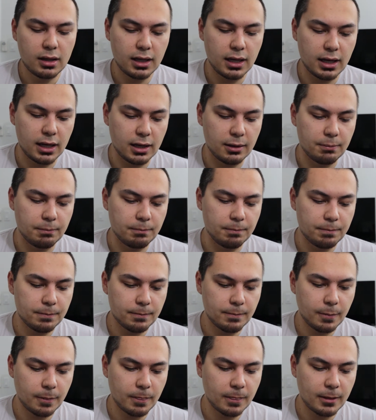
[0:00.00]

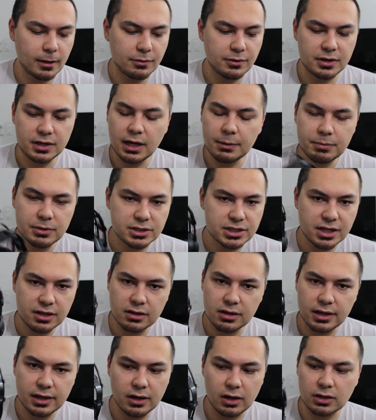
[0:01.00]
They're not
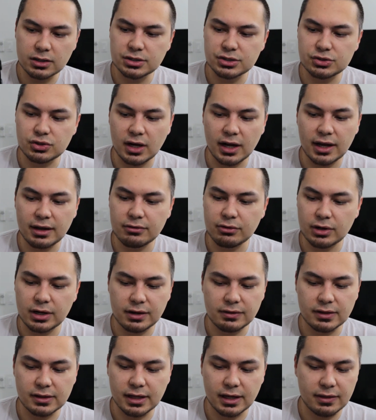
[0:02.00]
particularly hard to drive or
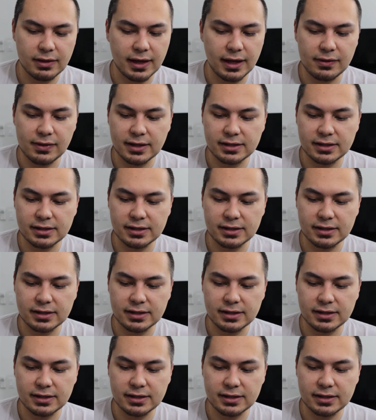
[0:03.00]
anything like that.